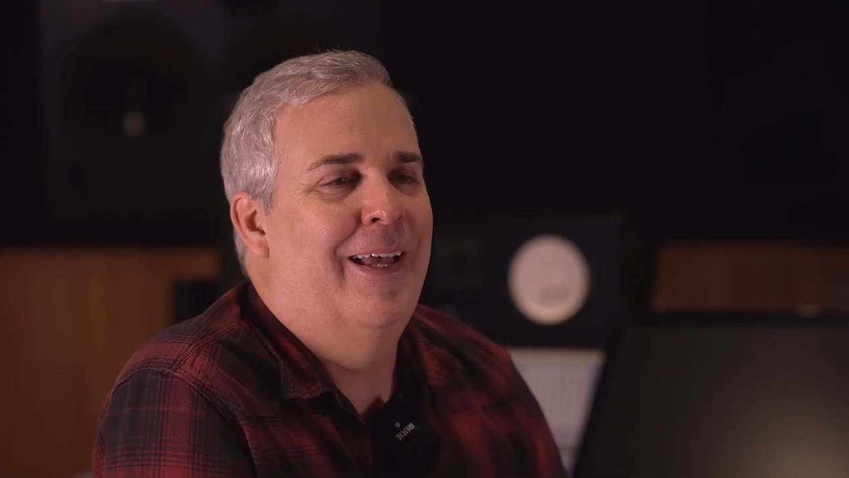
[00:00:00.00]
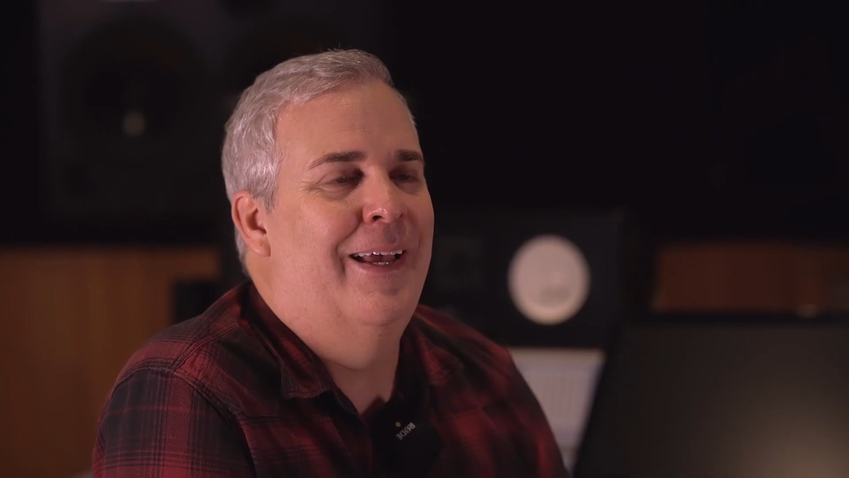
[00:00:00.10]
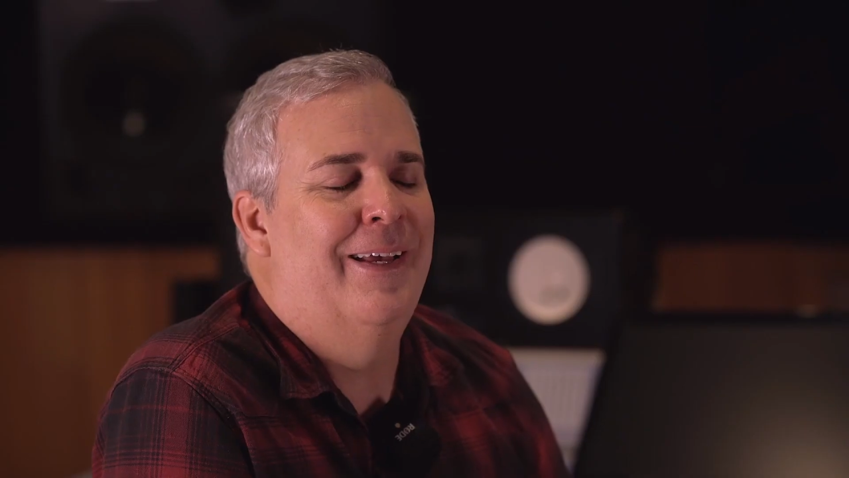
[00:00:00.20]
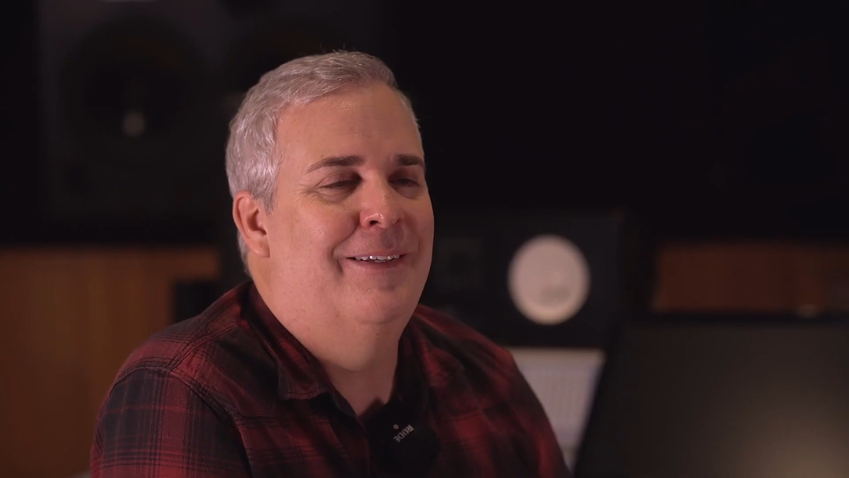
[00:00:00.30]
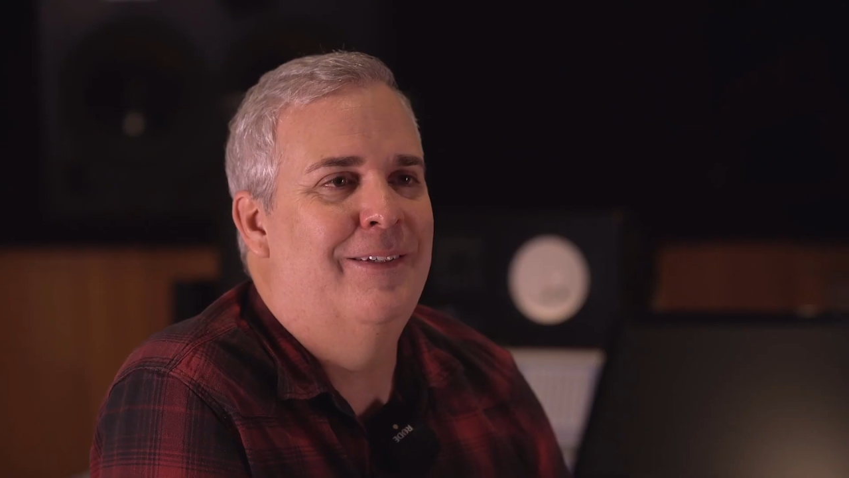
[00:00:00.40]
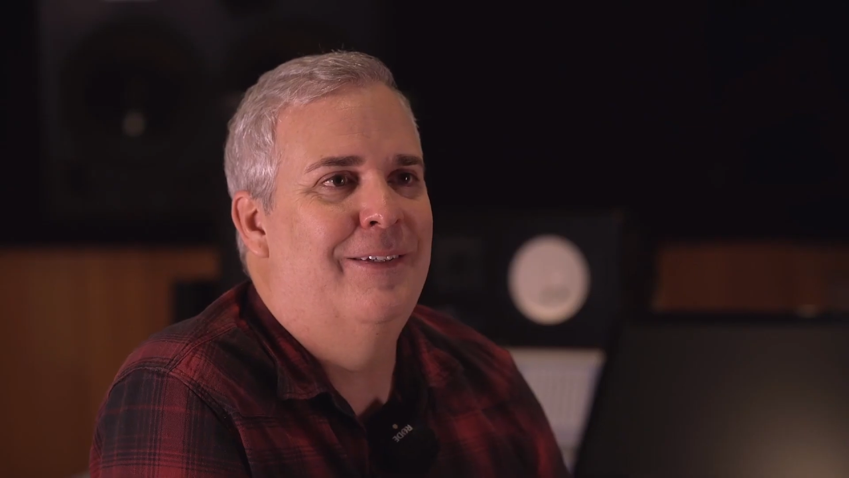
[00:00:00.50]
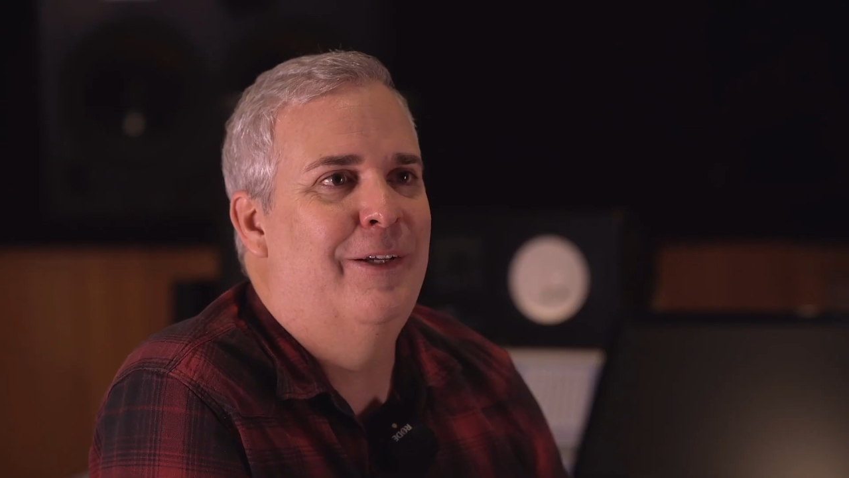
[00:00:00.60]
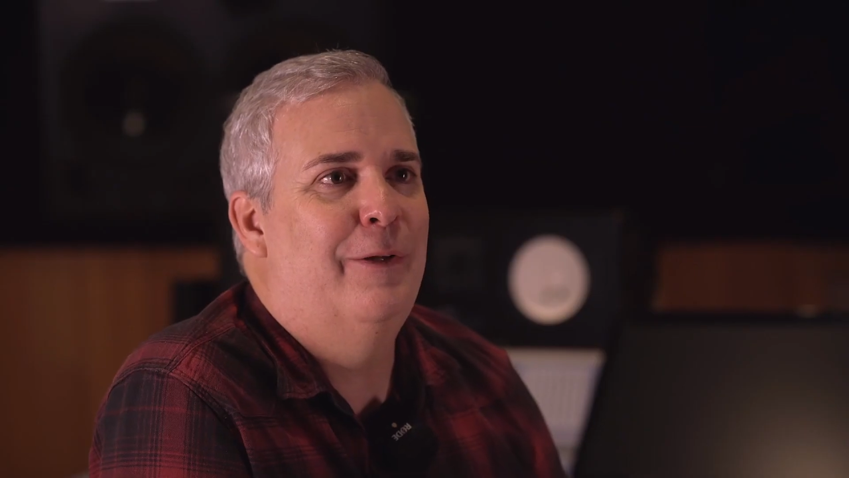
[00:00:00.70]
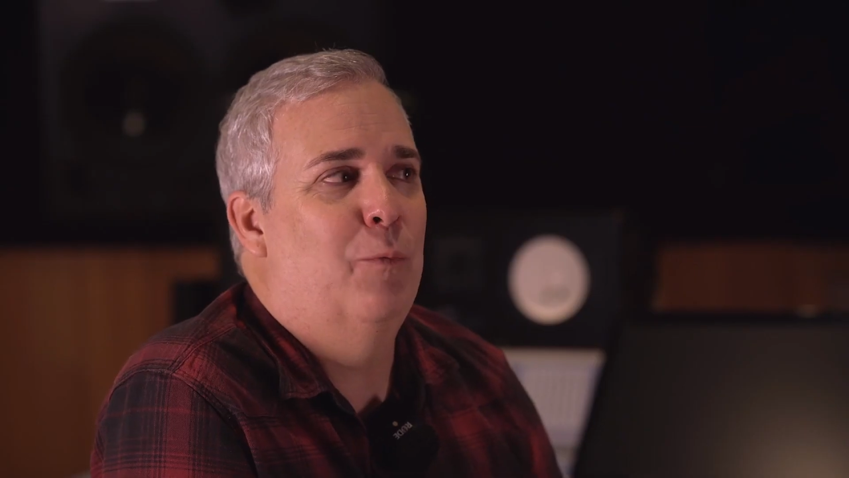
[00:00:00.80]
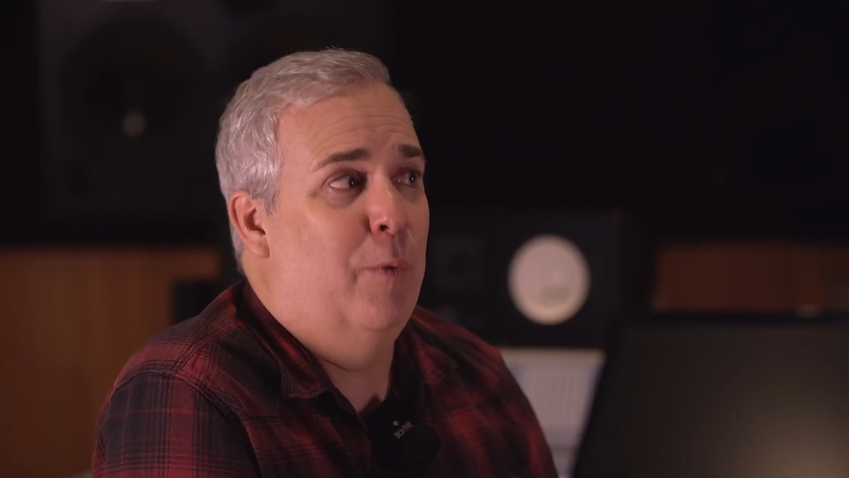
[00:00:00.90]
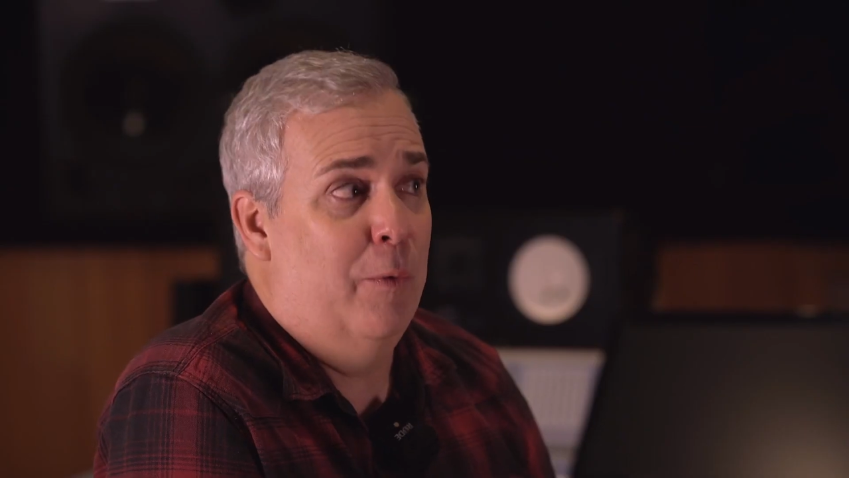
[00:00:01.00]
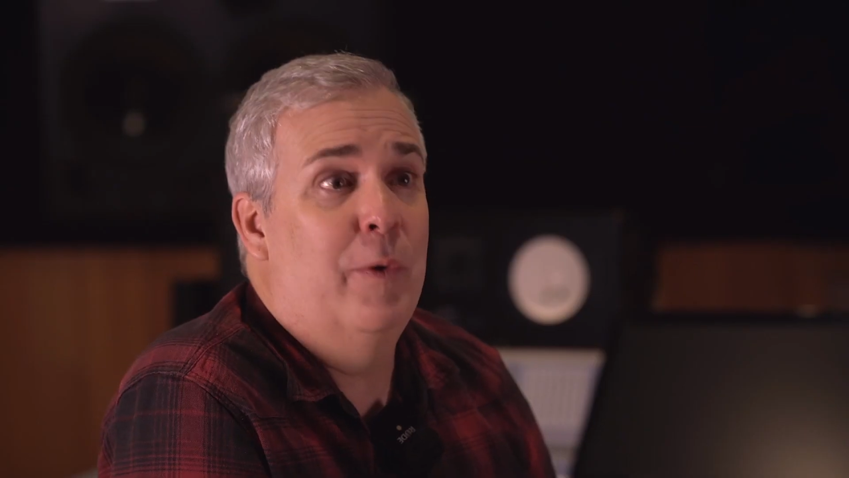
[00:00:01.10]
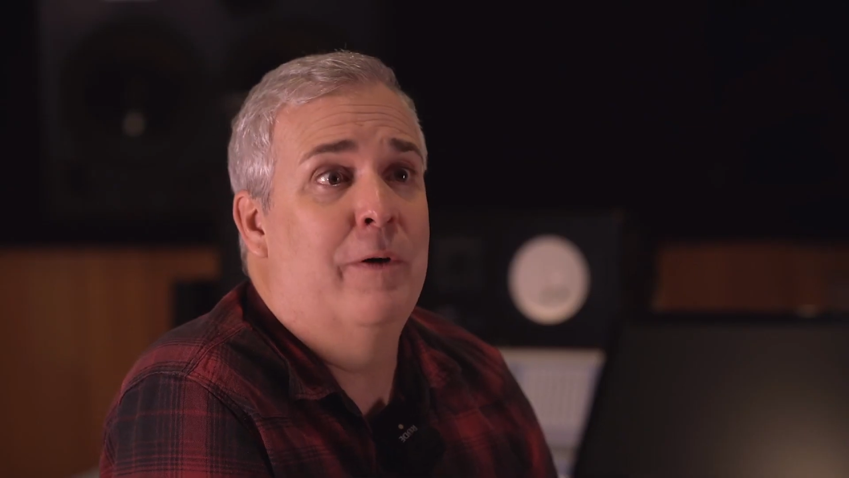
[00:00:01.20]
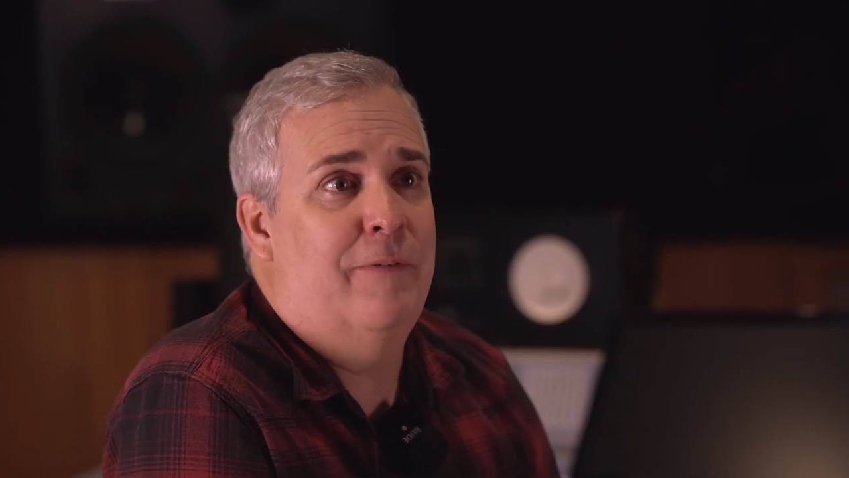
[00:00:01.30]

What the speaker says: And we will